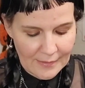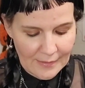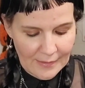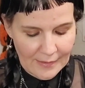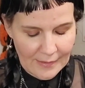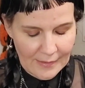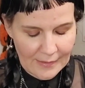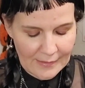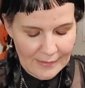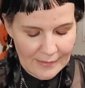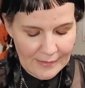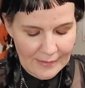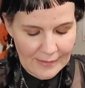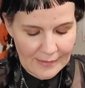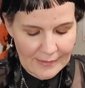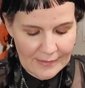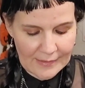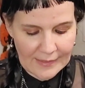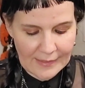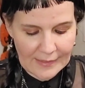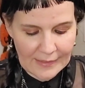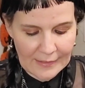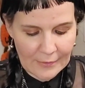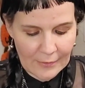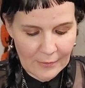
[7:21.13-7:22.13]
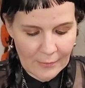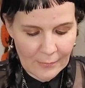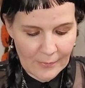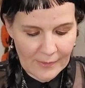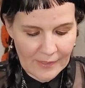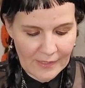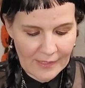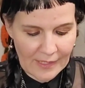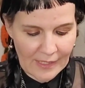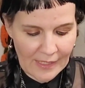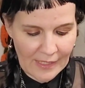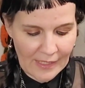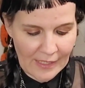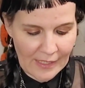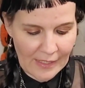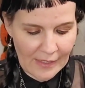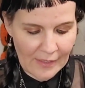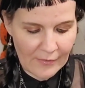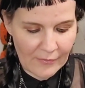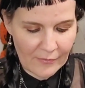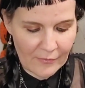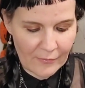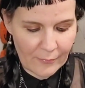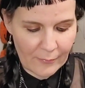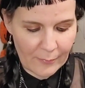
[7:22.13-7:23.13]
And then here we
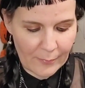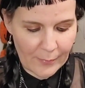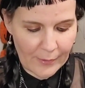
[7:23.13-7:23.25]
have